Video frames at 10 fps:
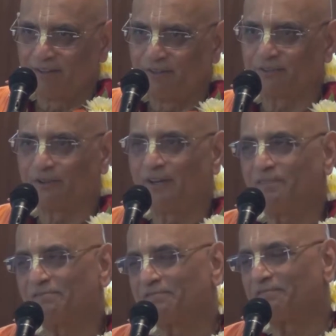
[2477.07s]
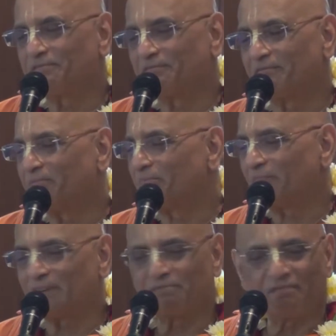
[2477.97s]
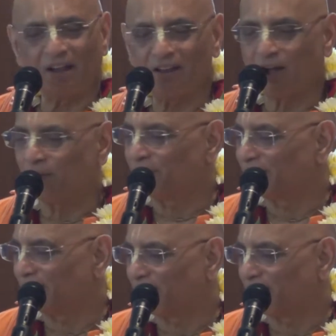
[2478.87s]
so he fell down on the